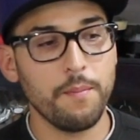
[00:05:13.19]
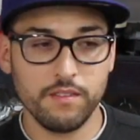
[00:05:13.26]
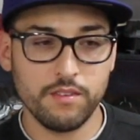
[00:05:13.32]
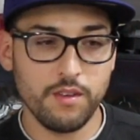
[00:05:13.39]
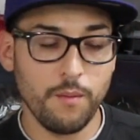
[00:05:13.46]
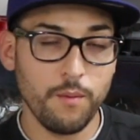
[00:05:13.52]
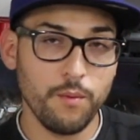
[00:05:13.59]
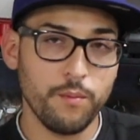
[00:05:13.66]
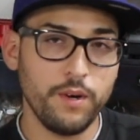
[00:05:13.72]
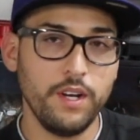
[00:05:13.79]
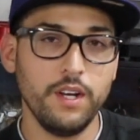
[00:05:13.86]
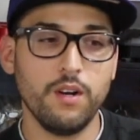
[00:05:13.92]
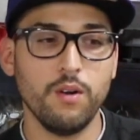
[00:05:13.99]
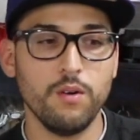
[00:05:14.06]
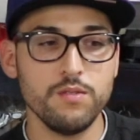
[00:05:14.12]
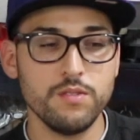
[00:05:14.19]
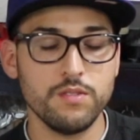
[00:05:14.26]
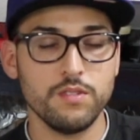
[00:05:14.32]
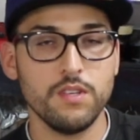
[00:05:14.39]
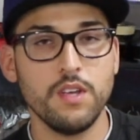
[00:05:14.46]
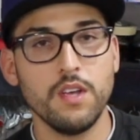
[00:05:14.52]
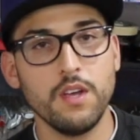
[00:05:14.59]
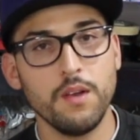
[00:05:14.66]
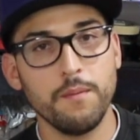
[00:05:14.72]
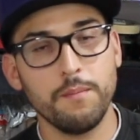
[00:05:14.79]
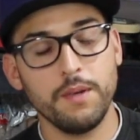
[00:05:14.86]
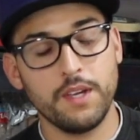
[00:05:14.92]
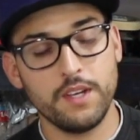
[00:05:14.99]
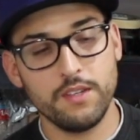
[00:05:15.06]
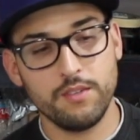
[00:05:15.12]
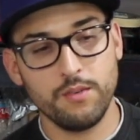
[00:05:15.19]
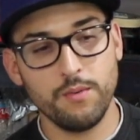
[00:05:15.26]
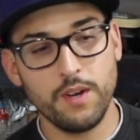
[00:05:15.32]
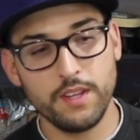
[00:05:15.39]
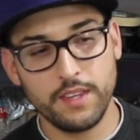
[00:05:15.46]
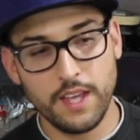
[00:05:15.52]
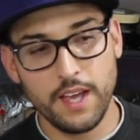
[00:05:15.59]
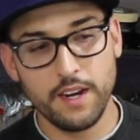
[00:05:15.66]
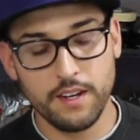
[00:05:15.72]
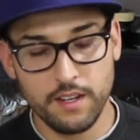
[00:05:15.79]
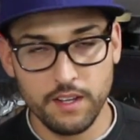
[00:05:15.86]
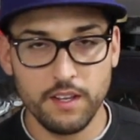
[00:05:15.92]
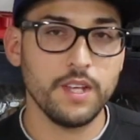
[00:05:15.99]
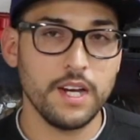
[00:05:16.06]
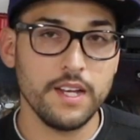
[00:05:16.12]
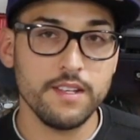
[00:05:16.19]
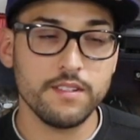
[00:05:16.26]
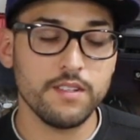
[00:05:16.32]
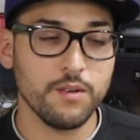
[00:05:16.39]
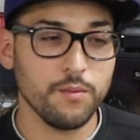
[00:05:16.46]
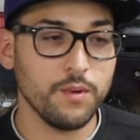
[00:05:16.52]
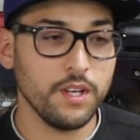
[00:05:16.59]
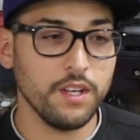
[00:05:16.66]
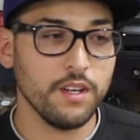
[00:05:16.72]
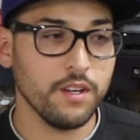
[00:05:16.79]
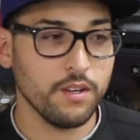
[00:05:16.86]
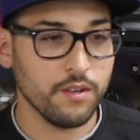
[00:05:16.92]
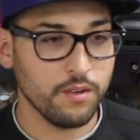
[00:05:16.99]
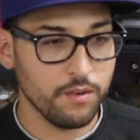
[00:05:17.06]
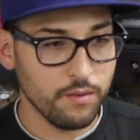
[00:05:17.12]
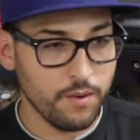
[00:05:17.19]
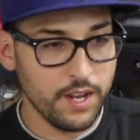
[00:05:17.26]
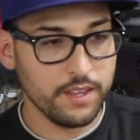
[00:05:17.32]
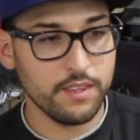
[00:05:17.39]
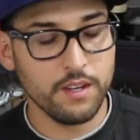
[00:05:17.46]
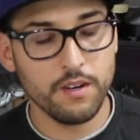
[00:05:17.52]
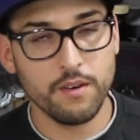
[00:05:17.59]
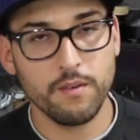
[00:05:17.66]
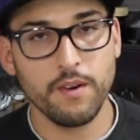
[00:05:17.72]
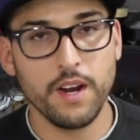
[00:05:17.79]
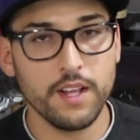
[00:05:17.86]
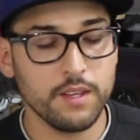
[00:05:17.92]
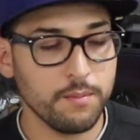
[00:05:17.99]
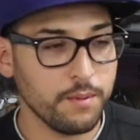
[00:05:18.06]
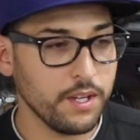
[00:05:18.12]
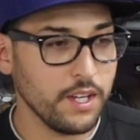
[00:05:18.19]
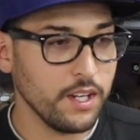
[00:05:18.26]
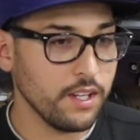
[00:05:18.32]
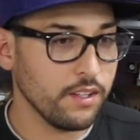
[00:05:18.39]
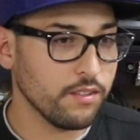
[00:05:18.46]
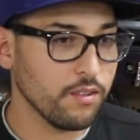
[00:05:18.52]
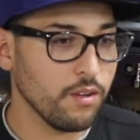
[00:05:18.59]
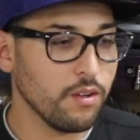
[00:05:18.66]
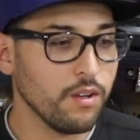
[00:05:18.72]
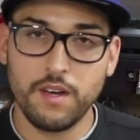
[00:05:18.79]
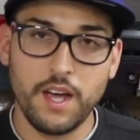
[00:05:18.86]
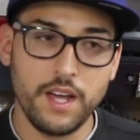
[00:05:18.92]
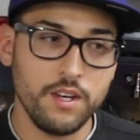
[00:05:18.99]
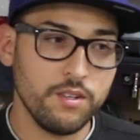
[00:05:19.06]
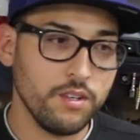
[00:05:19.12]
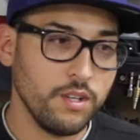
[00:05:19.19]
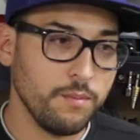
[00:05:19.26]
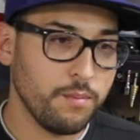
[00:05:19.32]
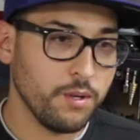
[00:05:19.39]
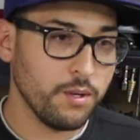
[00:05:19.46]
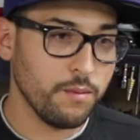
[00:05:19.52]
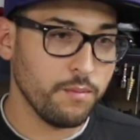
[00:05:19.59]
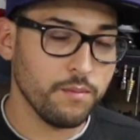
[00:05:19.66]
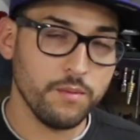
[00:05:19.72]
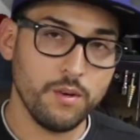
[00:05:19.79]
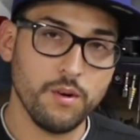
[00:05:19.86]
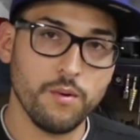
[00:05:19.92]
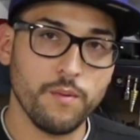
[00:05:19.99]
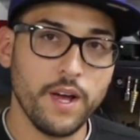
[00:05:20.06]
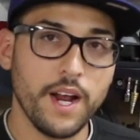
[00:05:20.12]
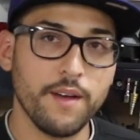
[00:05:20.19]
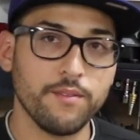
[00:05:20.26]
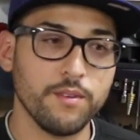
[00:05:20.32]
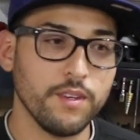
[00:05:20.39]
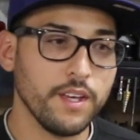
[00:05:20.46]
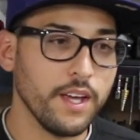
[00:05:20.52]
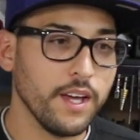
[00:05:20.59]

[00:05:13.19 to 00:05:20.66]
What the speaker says: somewhere really close, because you want that instant reading right there, right at the beginning. So I usually put them, you know, right after the